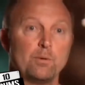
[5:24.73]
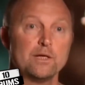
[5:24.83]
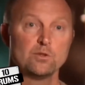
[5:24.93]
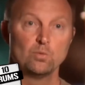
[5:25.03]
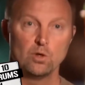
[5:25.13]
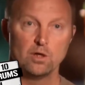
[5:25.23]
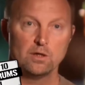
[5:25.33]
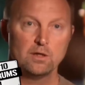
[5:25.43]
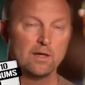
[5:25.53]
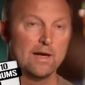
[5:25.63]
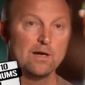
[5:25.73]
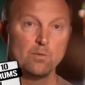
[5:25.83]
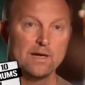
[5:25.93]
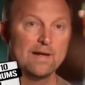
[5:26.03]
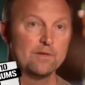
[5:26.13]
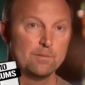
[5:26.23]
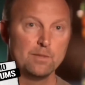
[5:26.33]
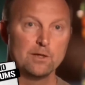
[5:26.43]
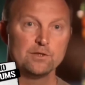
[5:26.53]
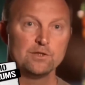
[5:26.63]
place of work. I don't want to have an
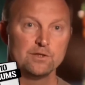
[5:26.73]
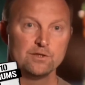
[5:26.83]
embarrassing